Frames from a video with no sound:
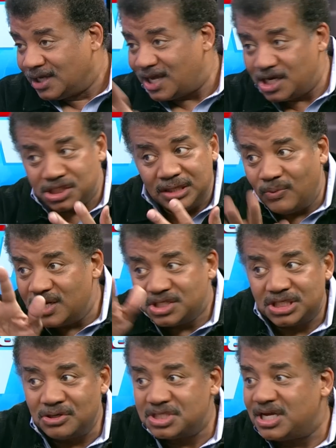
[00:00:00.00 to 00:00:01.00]
Occasionally one
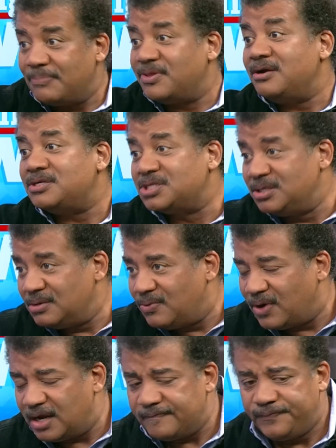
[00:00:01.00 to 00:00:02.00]
shows up, there's a new
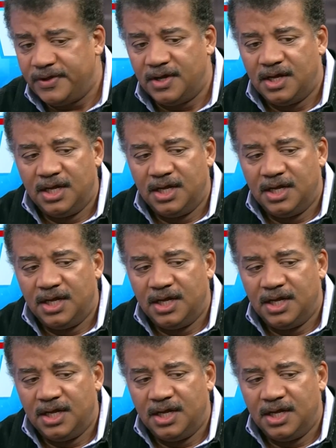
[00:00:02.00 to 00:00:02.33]
one. Mm-hmm.